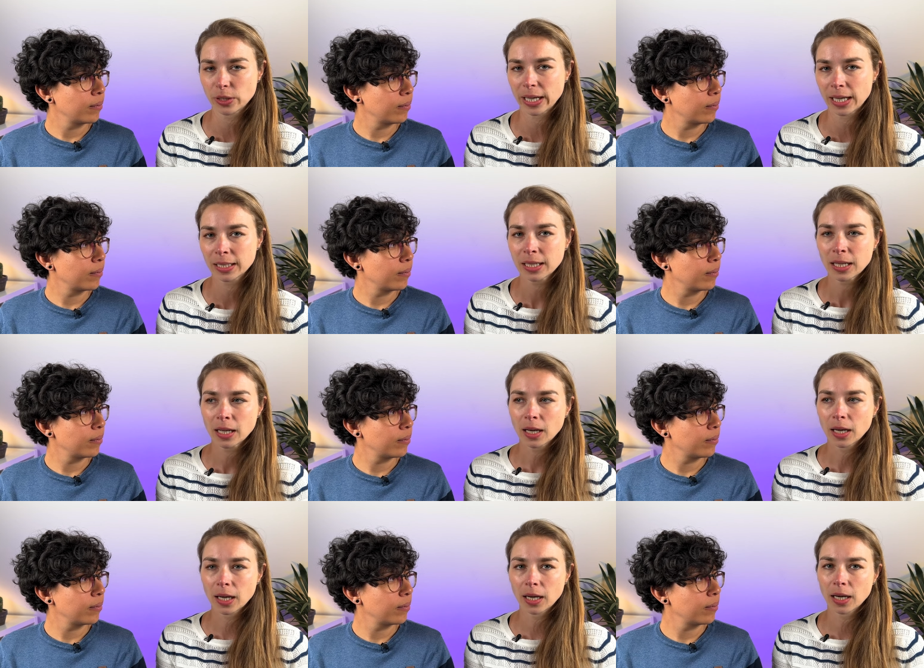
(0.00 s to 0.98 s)
Speaker 1: had
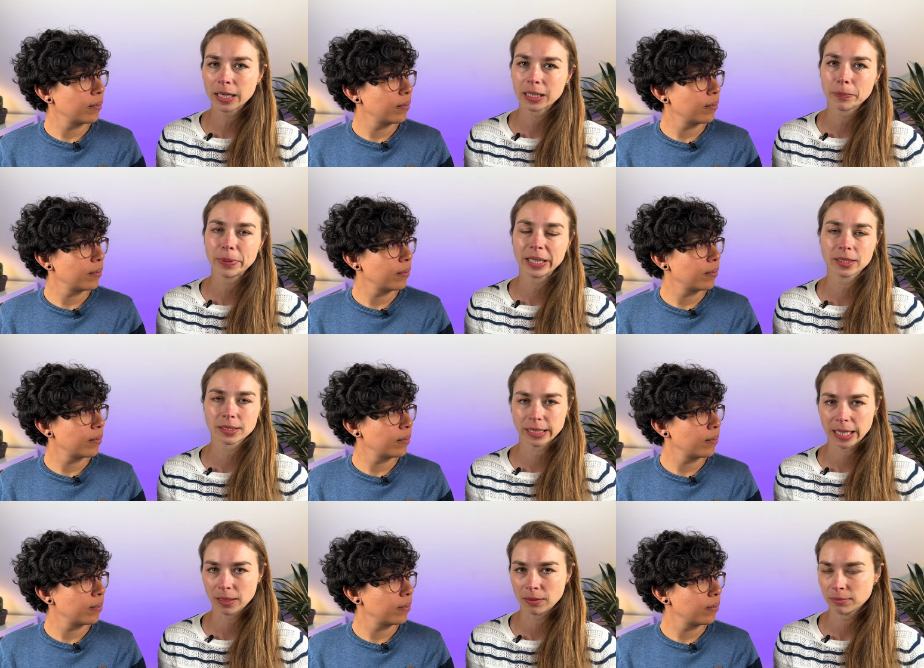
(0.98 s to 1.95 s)
uh, in a bigger
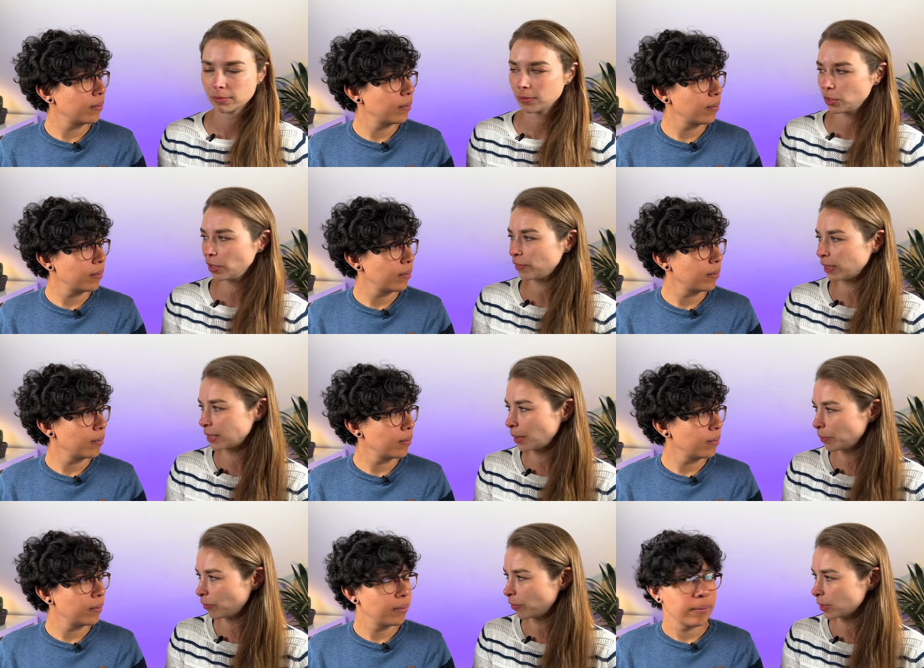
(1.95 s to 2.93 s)
scale. Do you have an
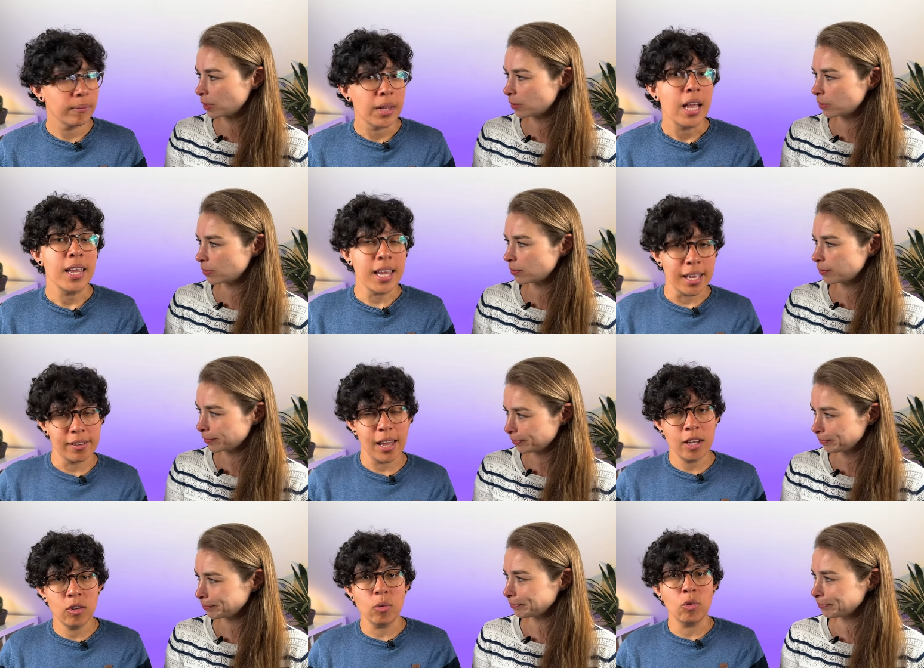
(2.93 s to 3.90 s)
example for us?
Speaker 2: Yes, I
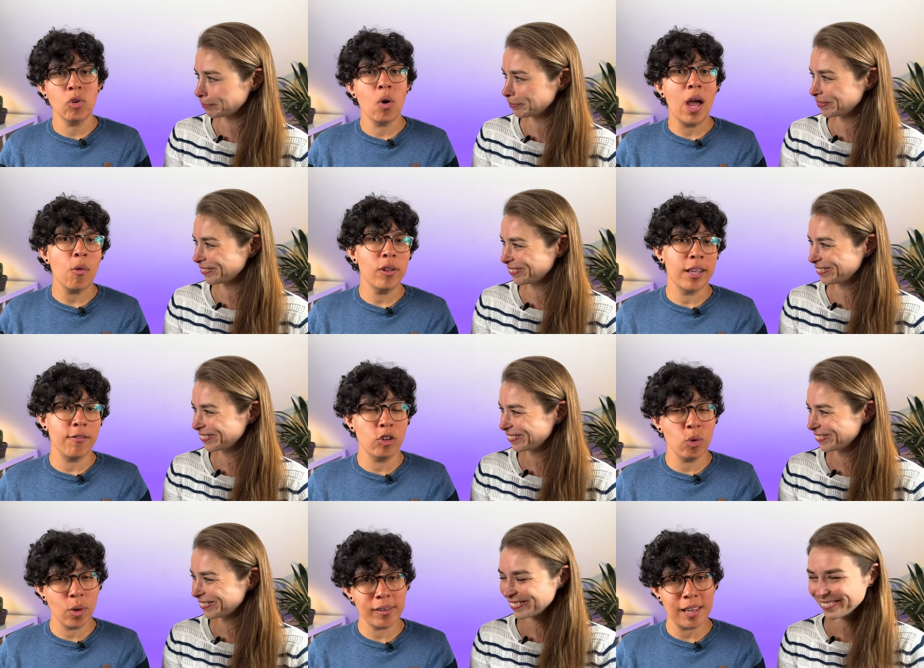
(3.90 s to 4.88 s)
do. So I will give you
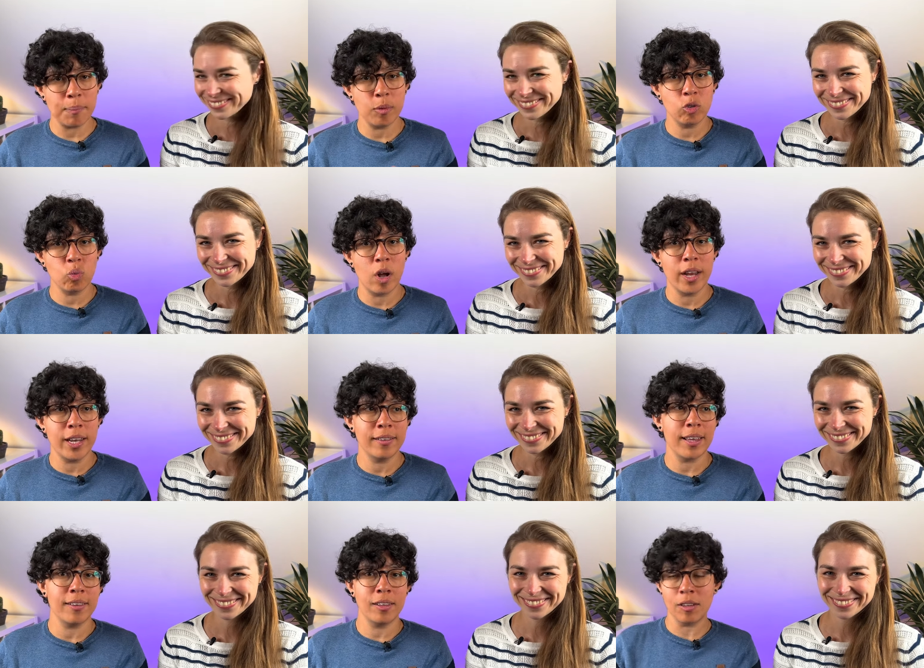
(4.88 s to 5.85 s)
two examples. One is
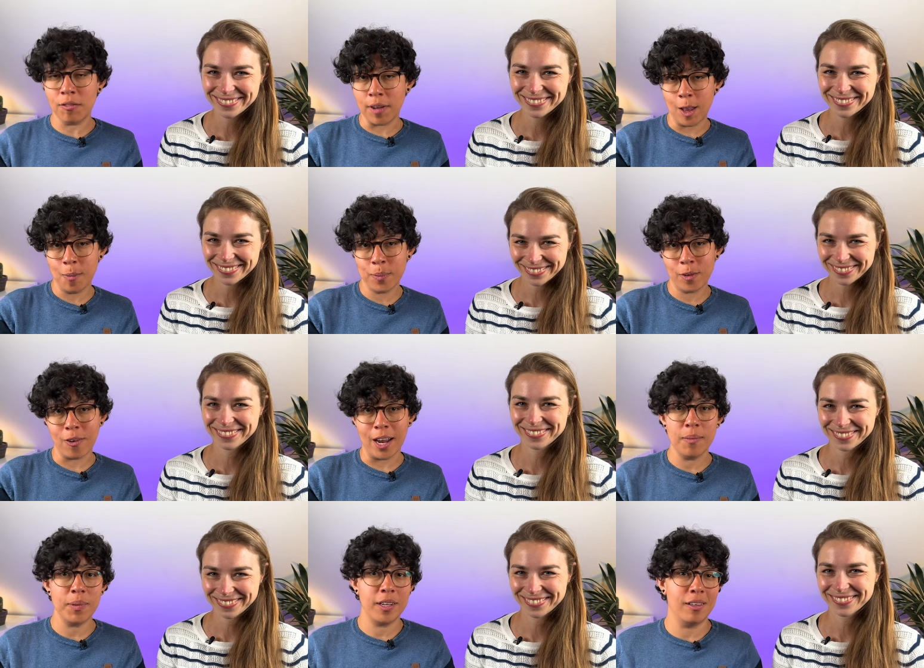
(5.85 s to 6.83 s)
as a developer,
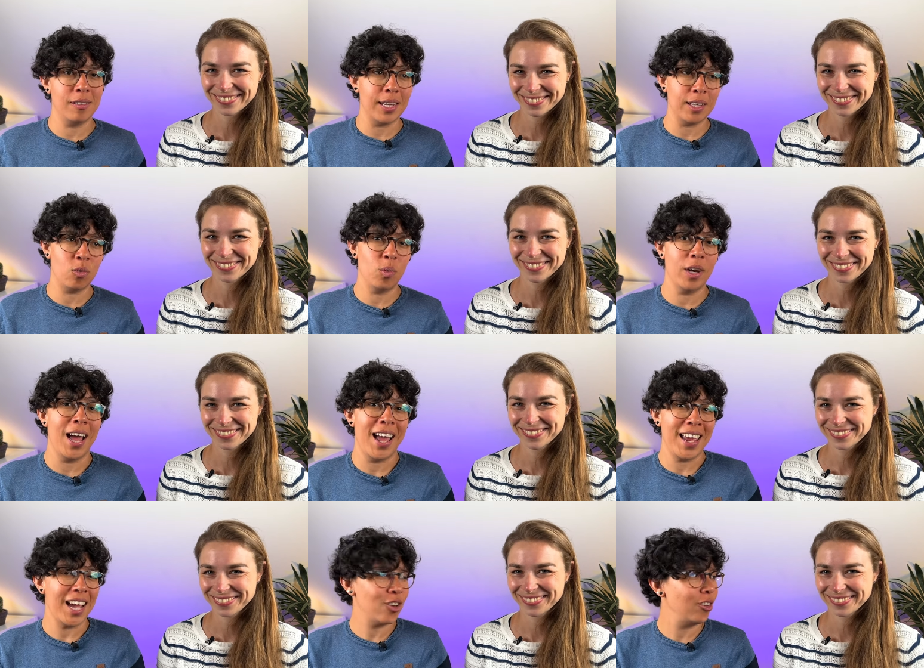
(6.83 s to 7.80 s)
right? Because that's what I
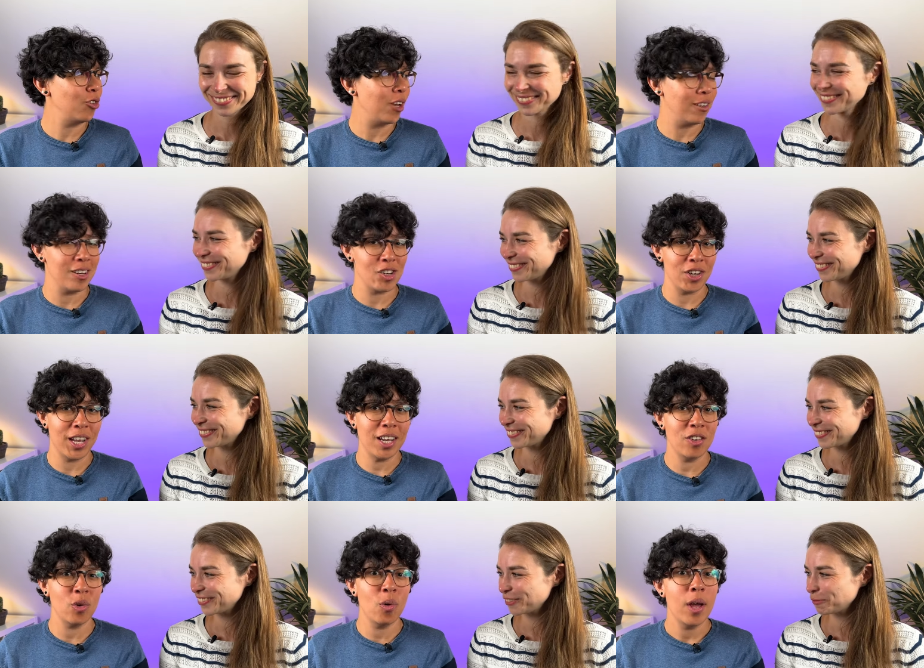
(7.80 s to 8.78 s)
actually transitioned
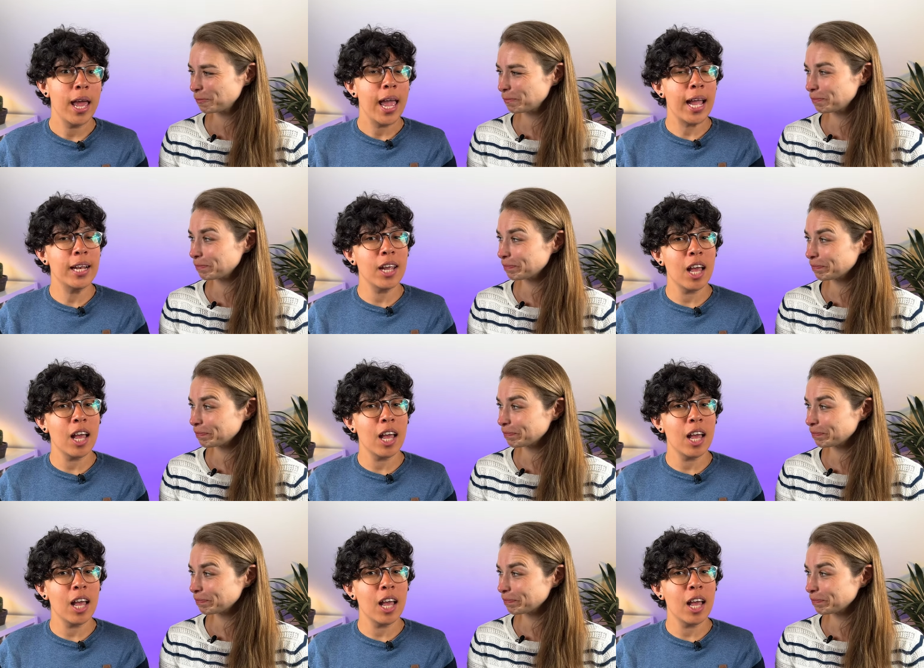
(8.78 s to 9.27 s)
into. And the